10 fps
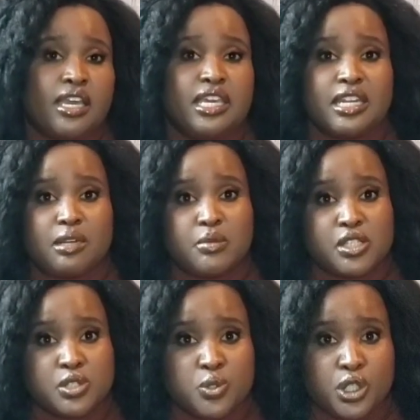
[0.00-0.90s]
in
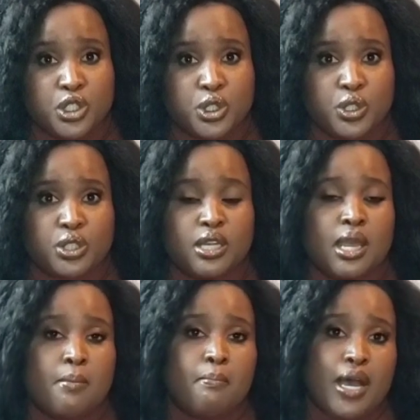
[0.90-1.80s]
administration,
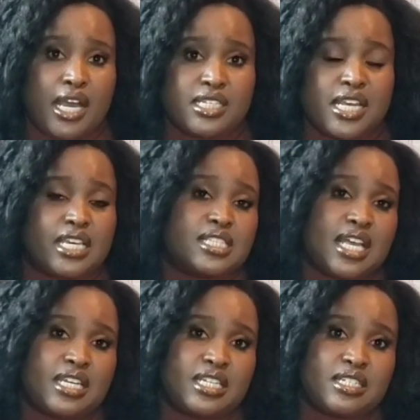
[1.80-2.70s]
but I
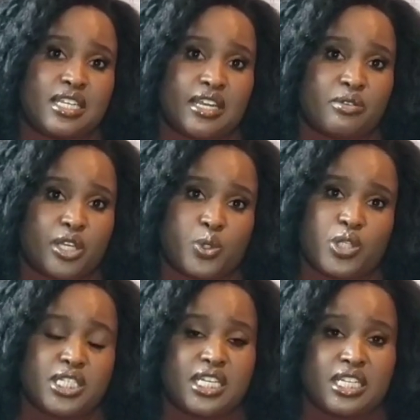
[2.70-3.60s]
studied and
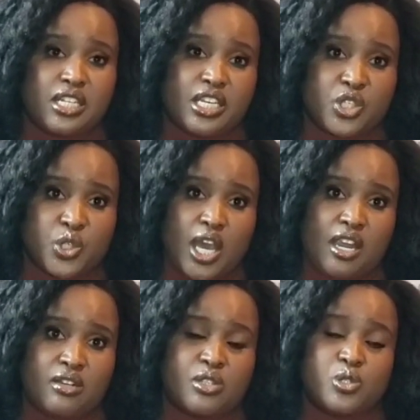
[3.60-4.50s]
graduated in
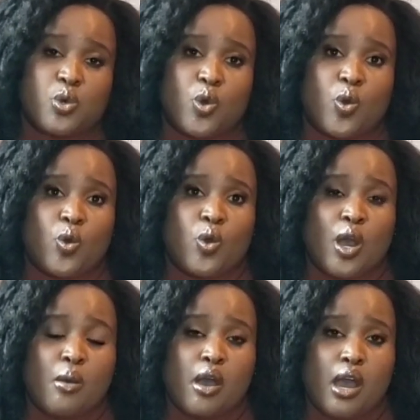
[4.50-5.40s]
HR. So
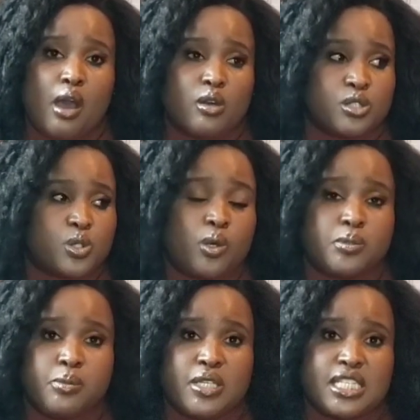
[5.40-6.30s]
I was so
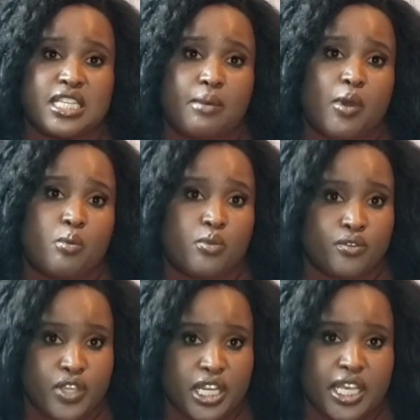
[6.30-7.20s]
optimistic about
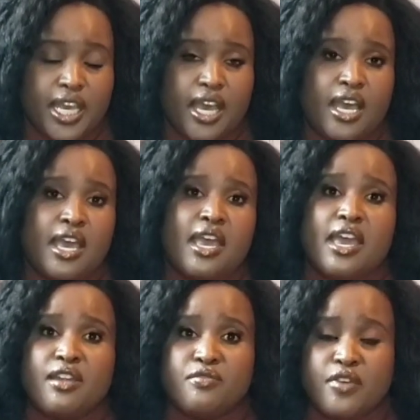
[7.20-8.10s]
moving here
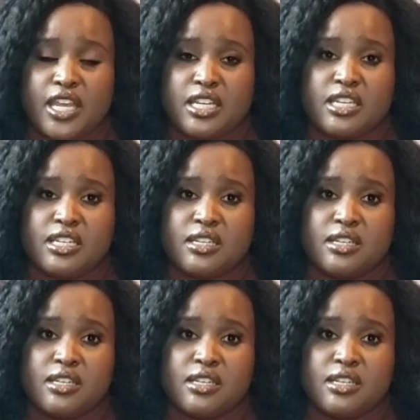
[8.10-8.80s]
and finding